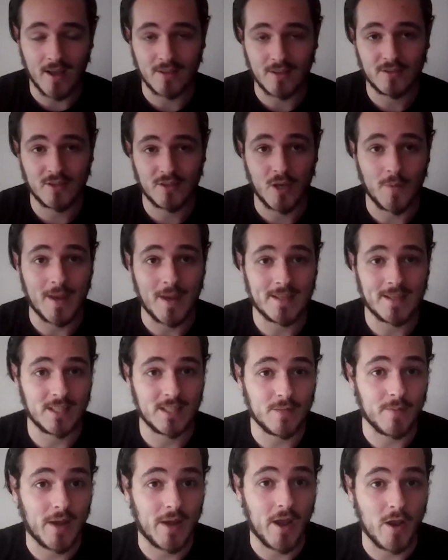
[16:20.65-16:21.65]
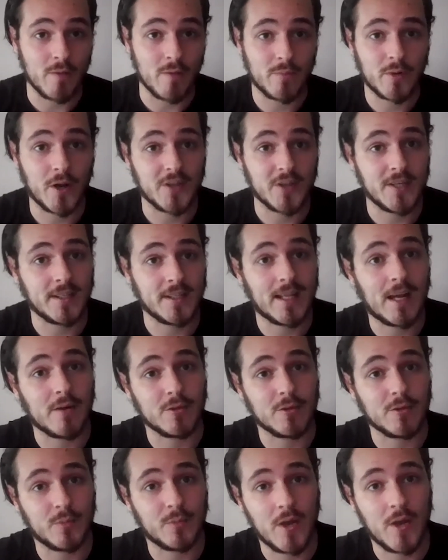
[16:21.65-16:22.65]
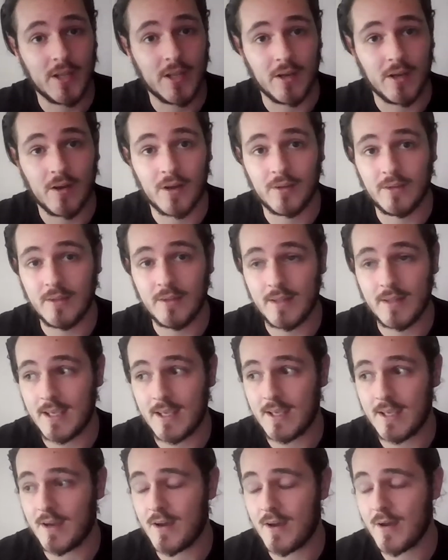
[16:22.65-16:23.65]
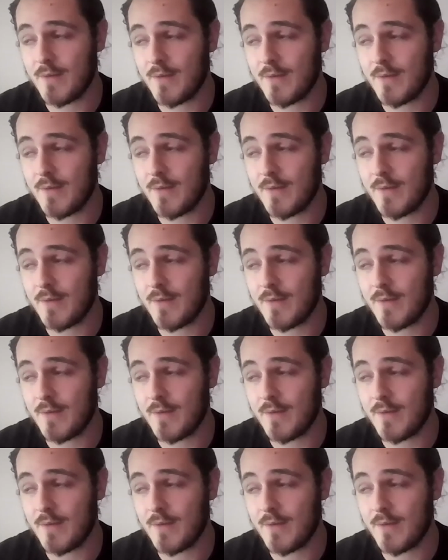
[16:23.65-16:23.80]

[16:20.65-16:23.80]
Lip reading: So basically my own project that I was working on, the